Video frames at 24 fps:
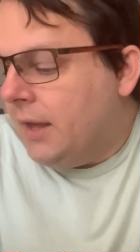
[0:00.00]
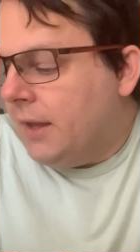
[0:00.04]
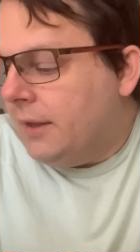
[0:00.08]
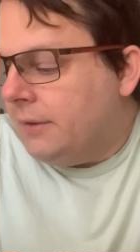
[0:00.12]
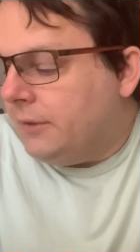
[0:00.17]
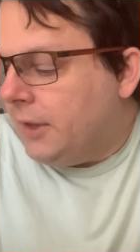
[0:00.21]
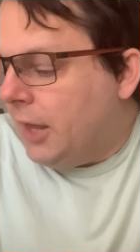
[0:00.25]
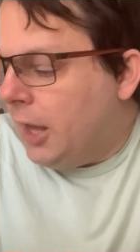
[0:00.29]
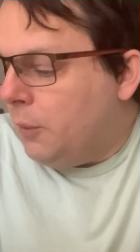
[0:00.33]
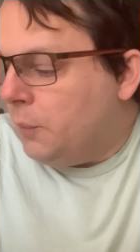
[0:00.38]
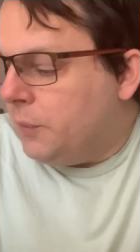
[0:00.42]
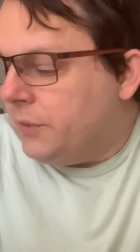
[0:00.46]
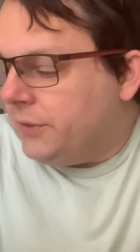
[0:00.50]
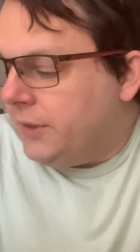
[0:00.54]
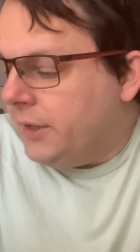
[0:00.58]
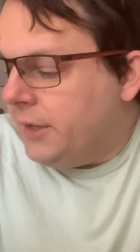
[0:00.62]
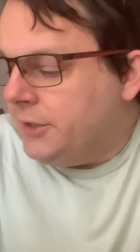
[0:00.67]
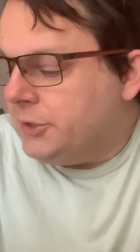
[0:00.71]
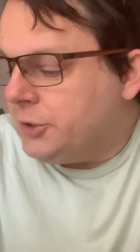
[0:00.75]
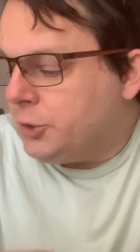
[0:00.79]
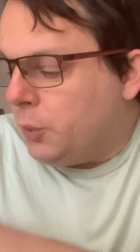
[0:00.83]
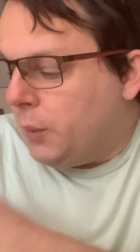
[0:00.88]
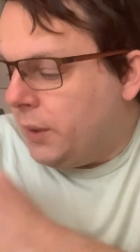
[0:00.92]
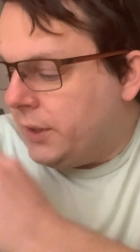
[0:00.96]
Now with
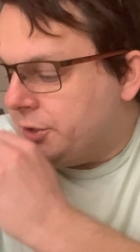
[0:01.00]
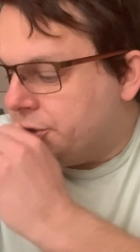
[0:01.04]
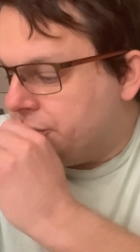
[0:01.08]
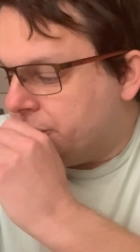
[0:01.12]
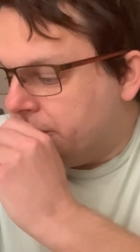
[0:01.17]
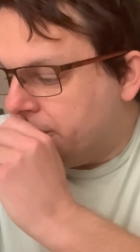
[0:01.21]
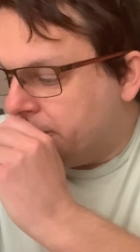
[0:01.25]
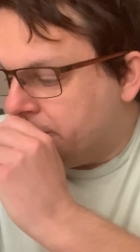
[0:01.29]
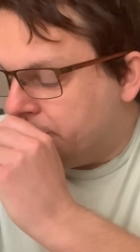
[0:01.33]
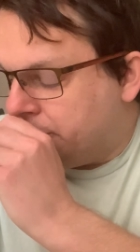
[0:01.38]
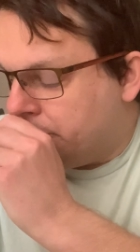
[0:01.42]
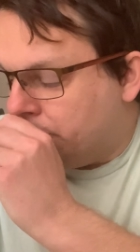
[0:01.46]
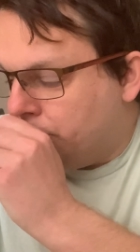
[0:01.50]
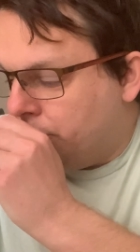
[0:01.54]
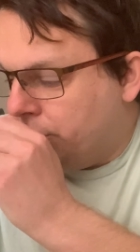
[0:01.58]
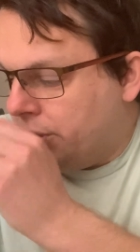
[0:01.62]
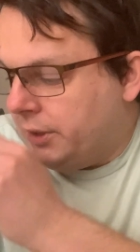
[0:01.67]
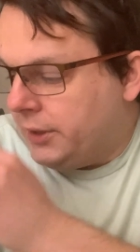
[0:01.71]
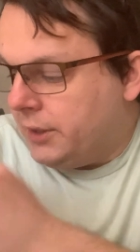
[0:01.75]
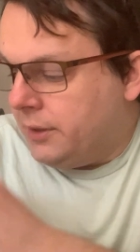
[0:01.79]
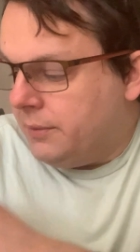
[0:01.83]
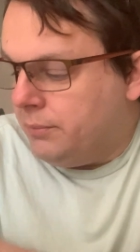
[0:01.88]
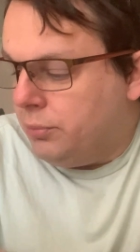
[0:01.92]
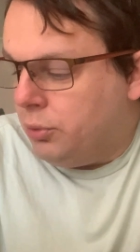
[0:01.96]
these questions, the
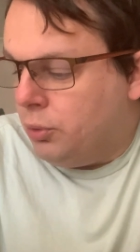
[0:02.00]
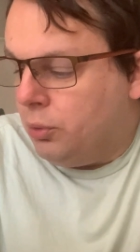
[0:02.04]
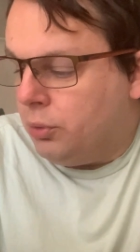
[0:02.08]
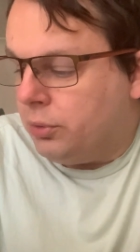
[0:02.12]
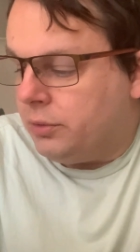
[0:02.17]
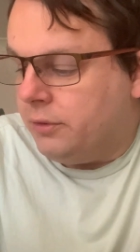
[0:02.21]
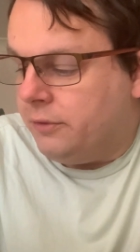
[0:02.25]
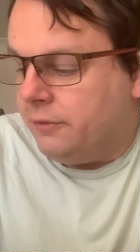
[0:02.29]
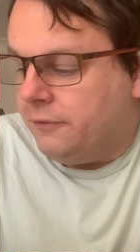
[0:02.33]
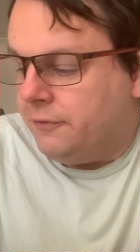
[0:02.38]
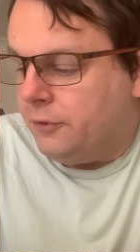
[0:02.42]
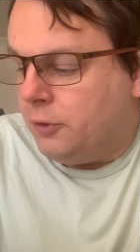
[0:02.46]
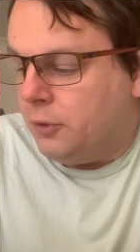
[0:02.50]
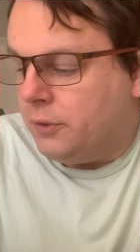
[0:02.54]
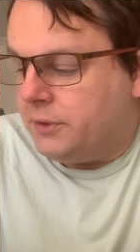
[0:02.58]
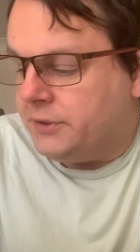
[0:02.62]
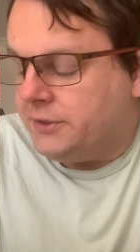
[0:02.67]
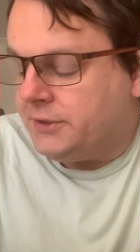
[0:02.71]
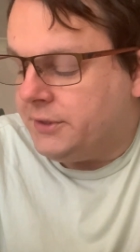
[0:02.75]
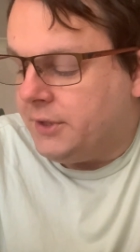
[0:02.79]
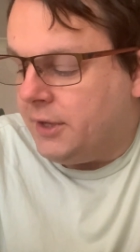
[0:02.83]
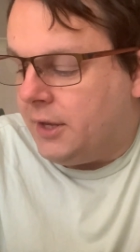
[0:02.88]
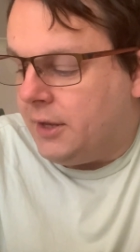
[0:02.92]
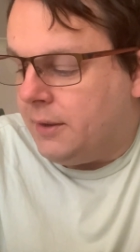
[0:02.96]
really important
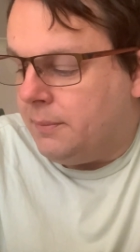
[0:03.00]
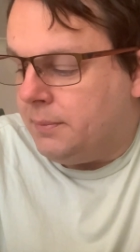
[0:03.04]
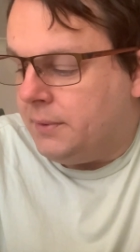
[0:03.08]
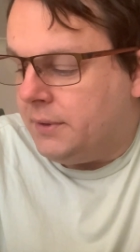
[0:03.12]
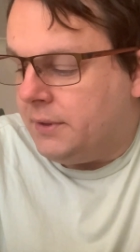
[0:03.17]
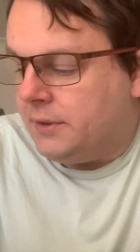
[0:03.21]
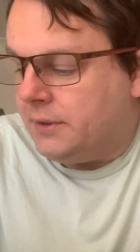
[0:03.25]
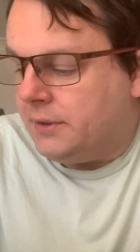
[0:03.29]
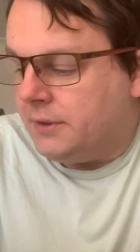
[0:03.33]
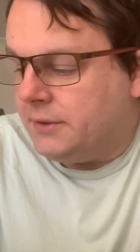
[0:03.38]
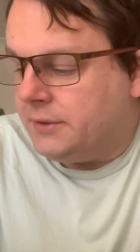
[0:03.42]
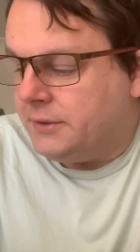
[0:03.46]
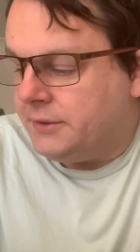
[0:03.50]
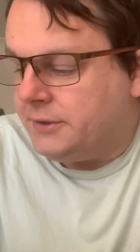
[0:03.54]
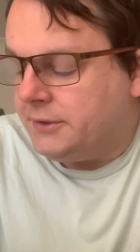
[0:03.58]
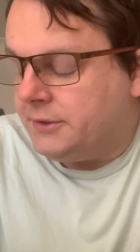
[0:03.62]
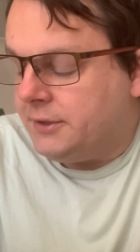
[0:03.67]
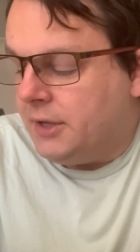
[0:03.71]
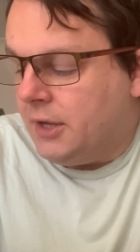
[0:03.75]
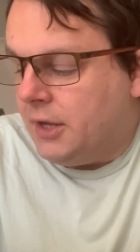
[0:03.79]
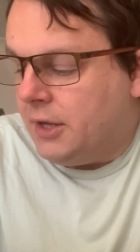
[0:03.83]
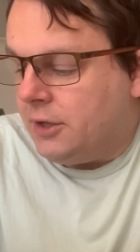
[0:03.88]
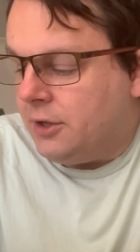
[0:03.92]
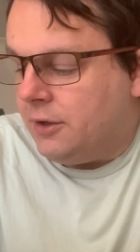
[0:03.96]
first step
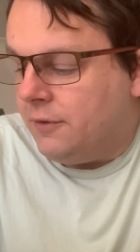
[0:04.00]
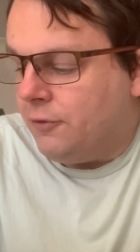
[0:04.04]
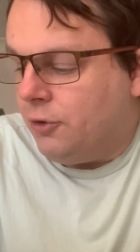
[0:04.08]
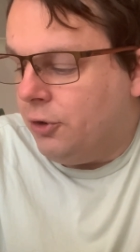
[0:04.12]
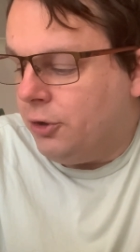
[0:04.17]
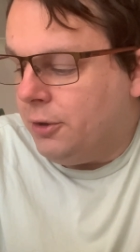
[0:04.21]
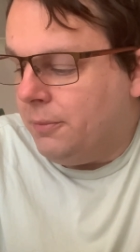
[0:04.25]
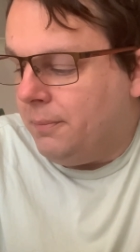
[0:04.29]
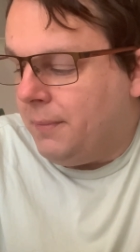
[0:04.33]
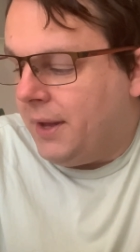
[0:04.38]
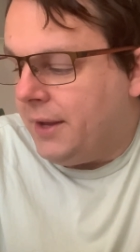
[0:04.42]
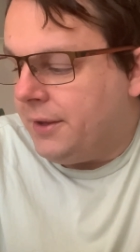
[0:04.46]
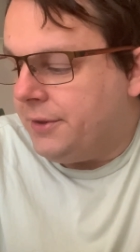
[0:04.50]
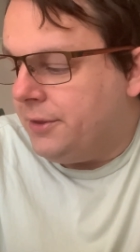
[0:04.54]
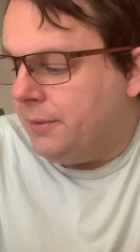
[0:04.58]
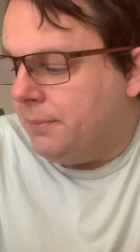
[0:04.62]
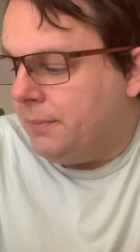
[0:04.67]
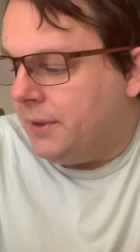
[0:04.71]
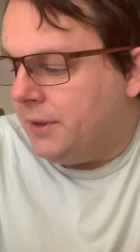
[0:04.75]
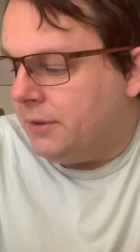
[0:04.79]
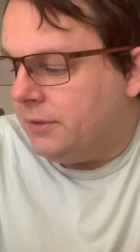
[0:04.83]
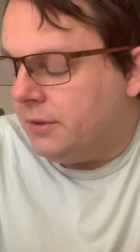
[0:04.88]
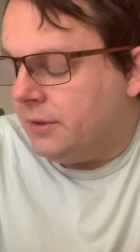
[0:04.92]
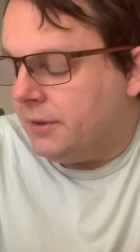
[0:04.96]
is you've got to make
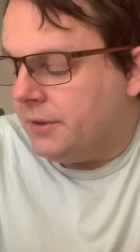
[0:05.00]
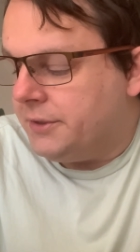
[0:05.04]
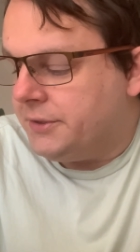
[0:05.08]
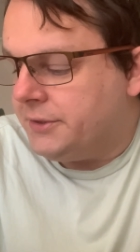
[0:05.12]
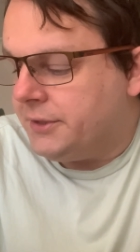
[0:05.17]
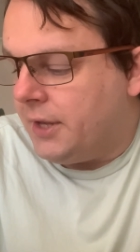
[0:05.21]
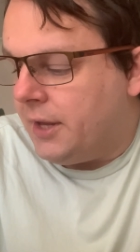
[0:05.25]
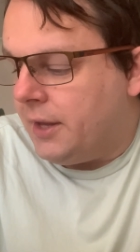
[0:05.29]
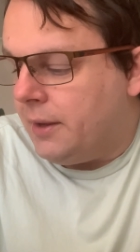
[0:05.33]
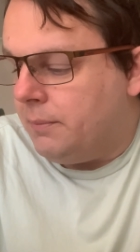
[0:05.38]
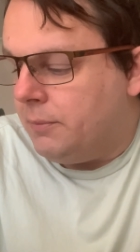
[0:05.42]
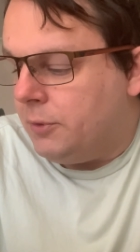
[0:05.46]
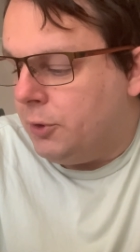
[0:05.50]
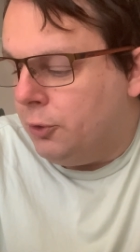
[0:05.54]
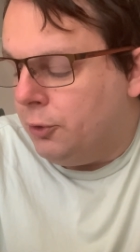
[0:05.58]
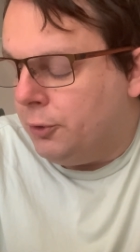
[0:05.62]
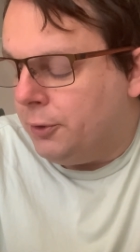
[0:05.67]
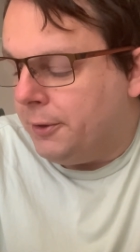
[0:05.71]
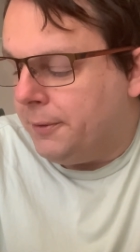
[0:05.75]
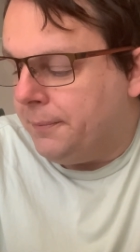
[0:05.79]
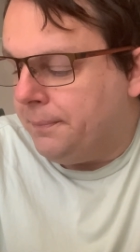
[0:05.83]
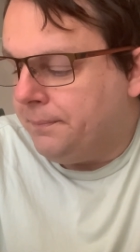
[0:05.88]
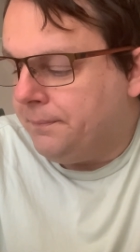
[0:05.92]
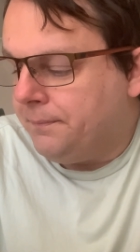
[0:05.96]
them into the same
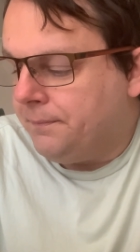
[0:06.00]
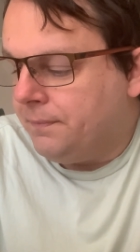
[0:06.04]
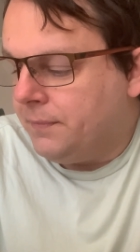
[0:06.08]
unit.